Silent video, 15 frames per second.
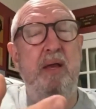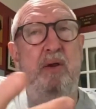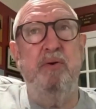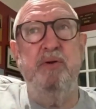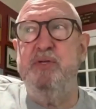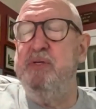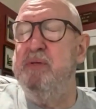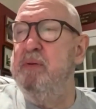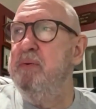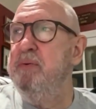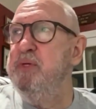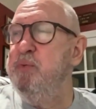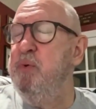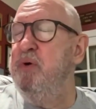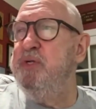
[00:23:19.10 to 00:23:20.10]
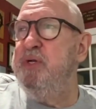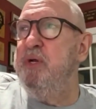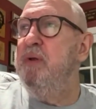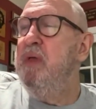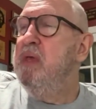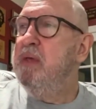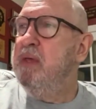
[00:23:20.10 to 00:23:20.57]
Chris
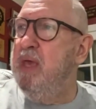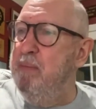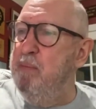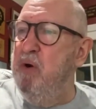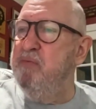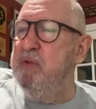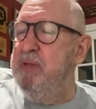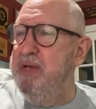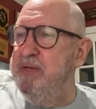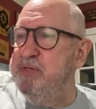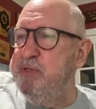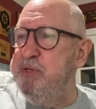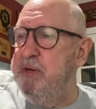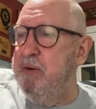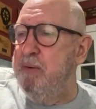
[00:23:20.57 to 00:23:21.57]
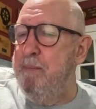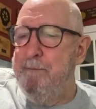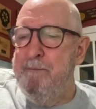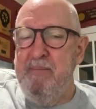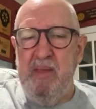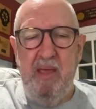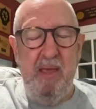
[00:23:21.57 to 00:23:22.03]
Wilshire came over last year.
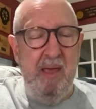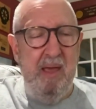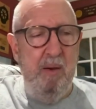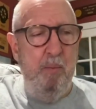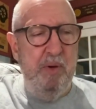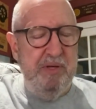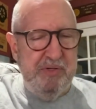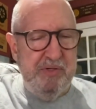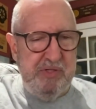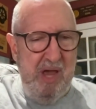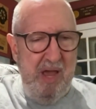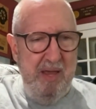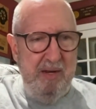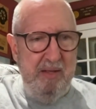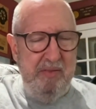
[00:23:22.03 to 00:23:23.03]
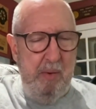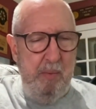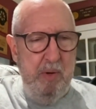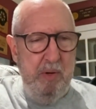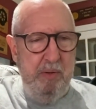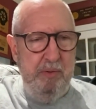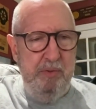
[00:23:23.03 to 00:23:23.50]
And we decided that
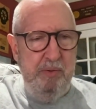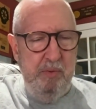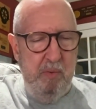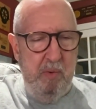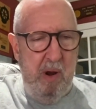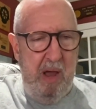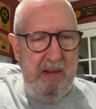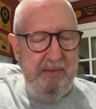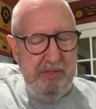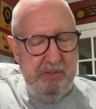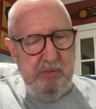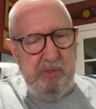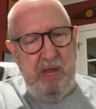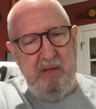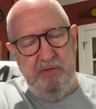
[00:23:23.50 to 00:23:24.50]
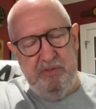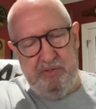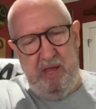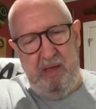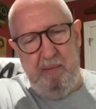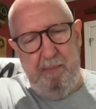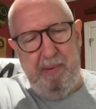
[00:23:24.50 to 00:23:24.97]
we were going to do a ride. And this is how this
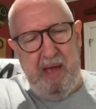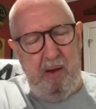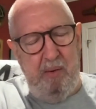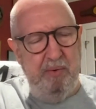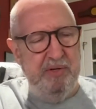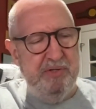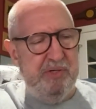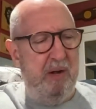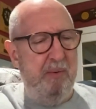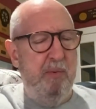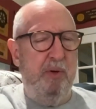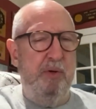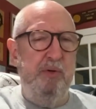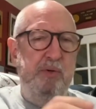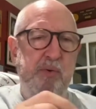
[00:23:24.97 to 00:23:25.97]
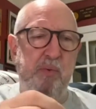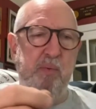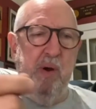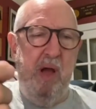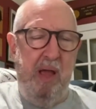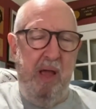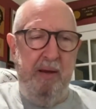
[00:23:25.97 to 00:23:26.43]
came about. We decided we were going to do a
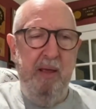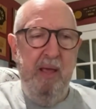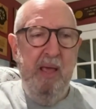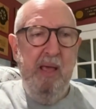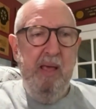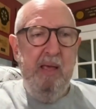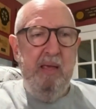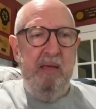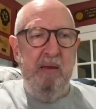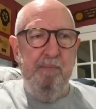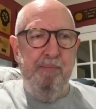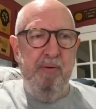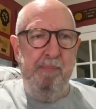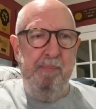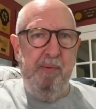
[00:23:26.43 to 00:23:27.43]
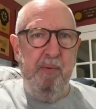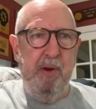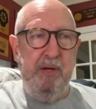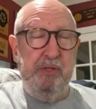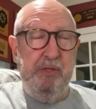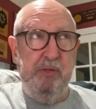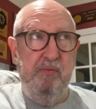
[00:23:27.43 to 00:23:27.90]
ride in
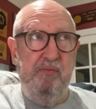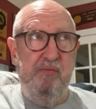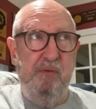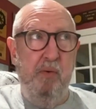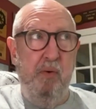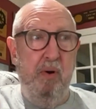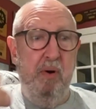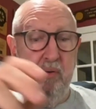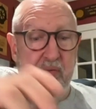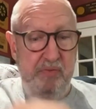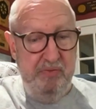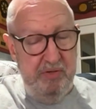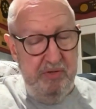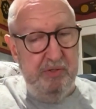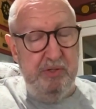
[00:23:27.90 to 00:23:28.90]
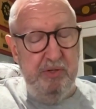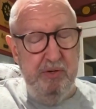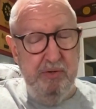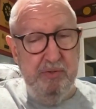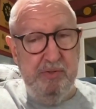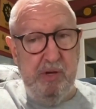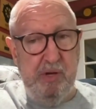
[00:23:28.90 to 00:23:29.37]
preparation for this
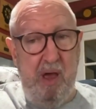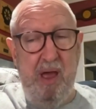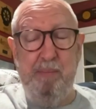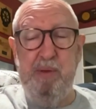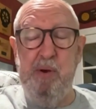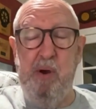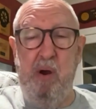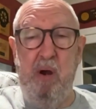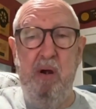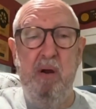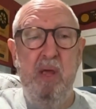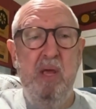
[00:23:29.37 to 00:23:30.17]
year's IBR